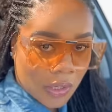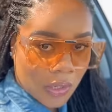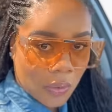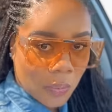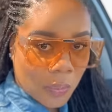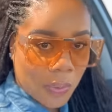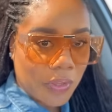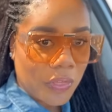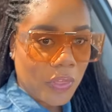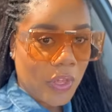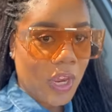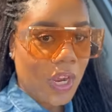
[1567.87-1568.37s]

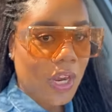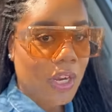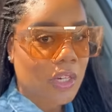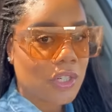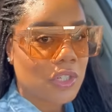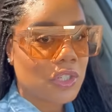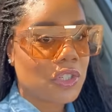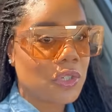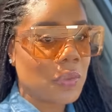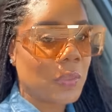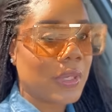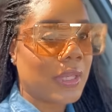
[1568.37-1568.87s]
with her
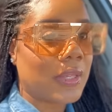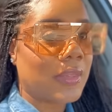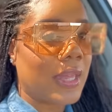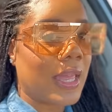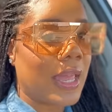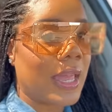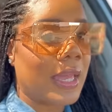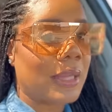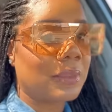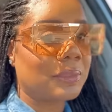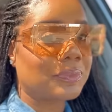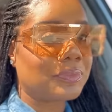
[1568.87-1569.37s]
doing
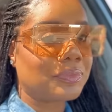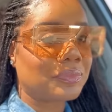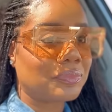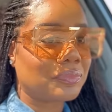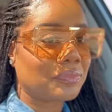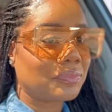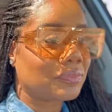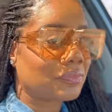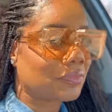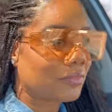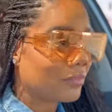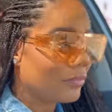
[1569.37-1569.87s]
that
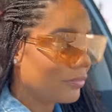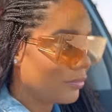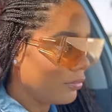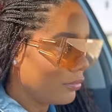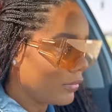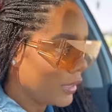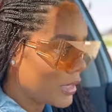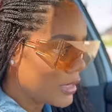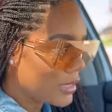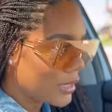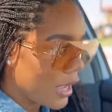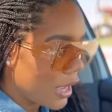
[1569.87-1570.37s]

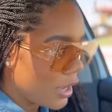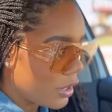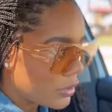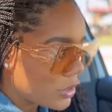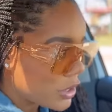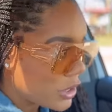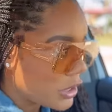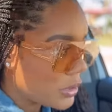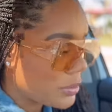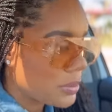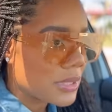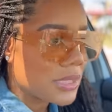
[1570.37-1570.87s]
so
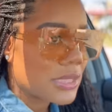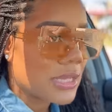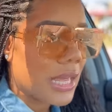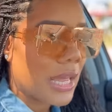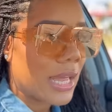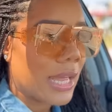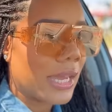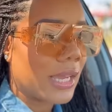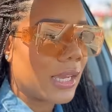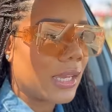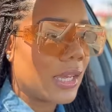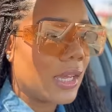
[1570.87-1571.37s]
she was
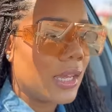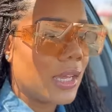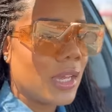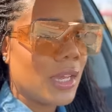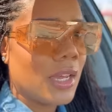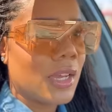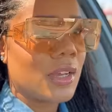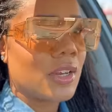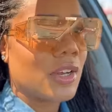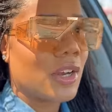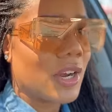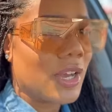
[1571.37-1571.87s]
like
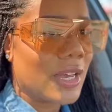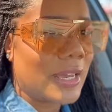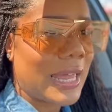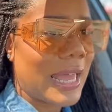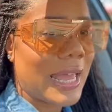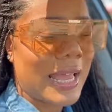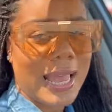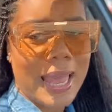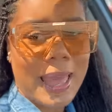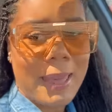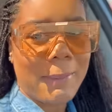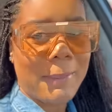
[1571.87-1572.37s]
girl
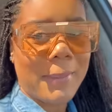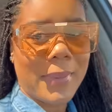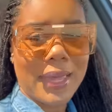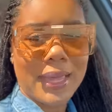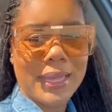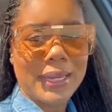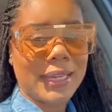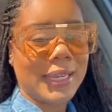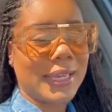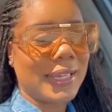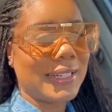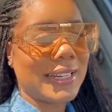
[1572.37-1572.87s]
i got
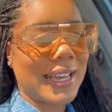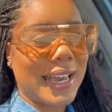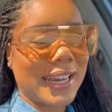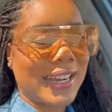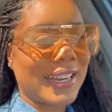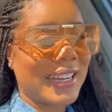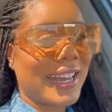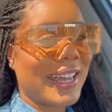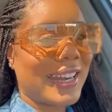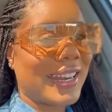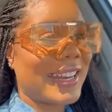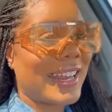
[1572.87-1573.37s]
money da,
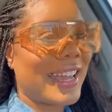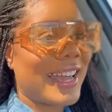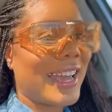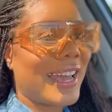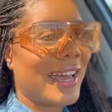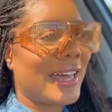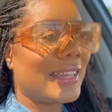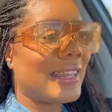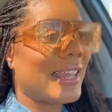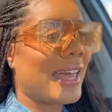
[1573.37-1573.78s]
da, da, da.